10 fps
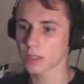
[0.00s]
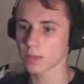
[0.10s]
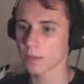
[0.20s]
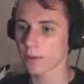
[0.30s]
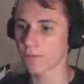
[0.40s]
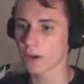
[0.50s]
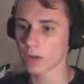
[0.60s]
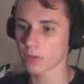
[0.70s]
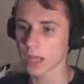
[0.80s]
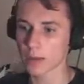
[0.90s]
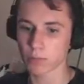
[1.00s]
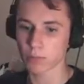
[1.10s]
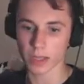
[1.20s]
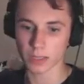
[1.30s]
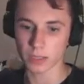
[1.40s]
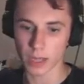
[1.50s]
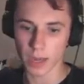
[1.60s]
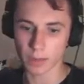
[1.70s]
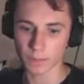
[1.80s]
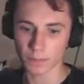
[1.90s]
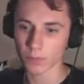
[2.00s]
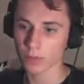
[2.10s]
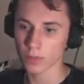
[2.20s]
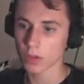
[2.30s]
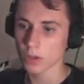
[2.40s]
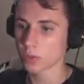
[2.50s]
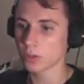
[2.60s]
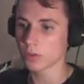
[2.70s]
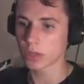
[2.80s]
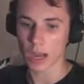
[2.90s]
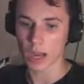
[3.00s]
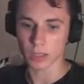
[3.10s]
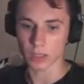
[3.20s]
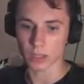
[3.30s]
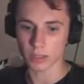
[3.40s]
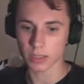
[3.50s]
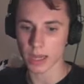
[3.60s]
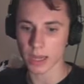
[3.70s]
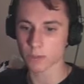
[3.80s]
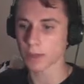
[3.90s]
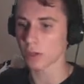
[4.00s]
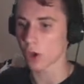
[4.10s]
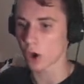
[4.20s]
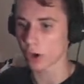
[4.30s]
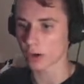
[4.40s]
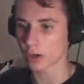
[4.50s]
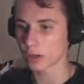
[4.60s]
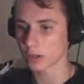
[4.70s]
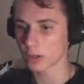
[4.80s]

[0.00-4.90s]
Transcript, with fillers: This is my final game playing today. To you guys, I can say it's been an honor.